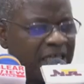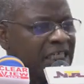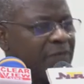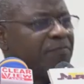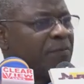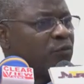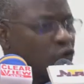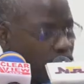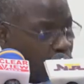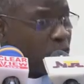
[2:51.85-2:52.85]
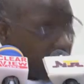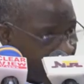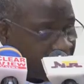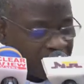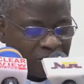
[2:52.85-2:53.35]
the people do
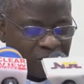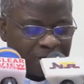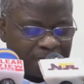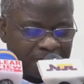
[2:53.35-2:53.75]
perish.